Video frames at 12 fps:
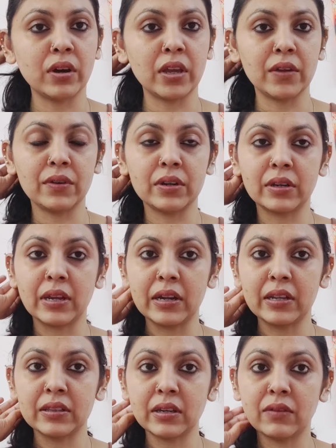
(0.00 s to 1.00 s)
even
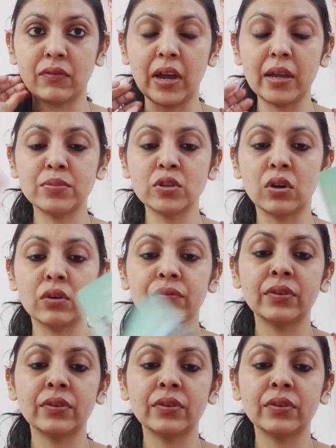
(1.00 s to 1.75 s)
getting the vibes of